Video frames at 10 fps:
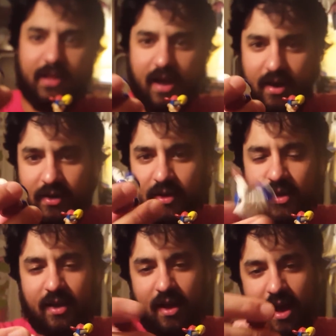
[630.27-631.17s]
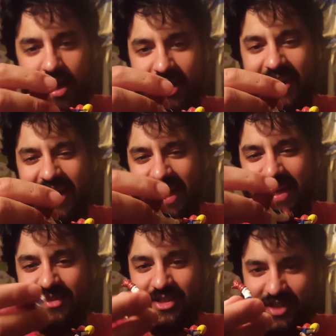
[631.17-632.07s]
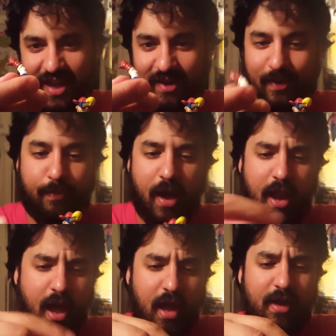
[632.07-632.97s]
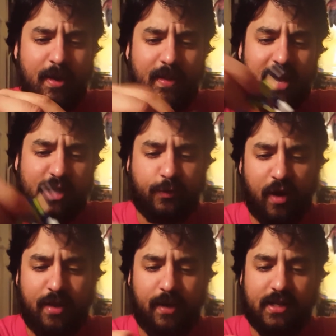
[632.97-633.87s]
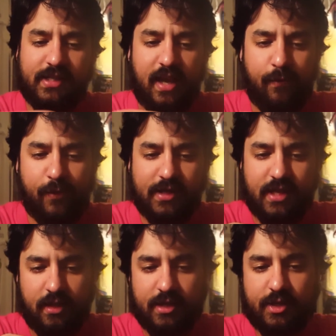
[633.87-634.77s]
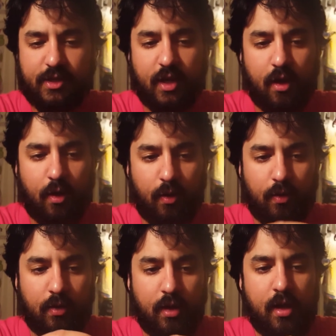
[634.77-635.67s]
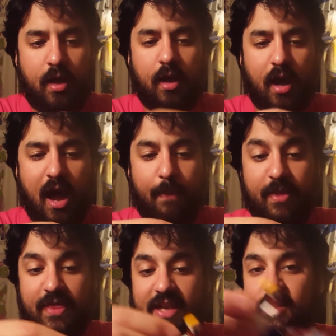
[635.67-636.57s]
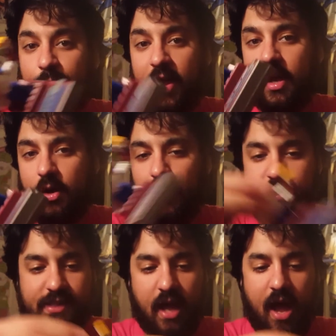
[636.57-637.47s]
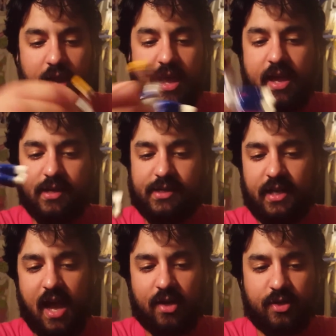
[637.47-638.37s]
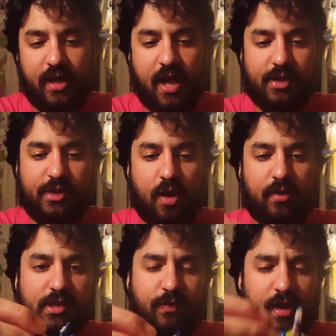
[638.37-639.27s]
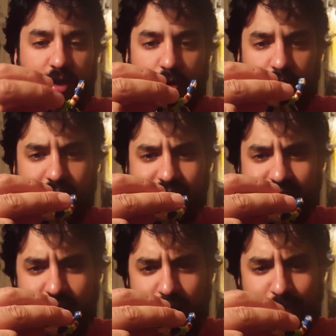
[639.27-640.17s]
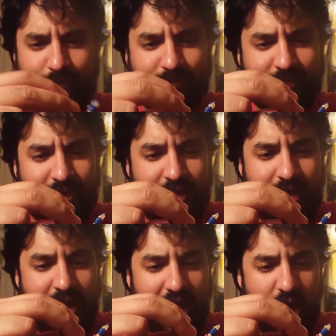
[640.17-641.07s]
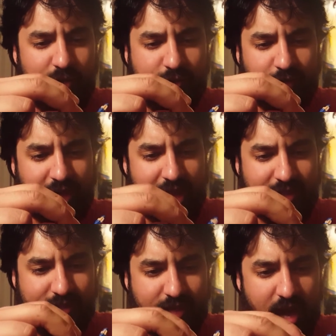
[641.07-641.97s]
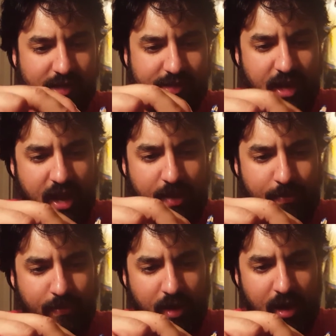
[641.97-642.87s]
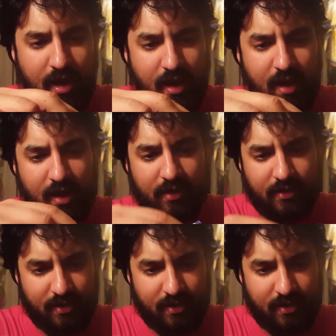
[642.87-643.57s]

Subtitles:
there. Just kidding. But it's funny because he fits in this too. But this vehicle is not his. He actually had his own. This vehicle is, I always forget this guy's name. I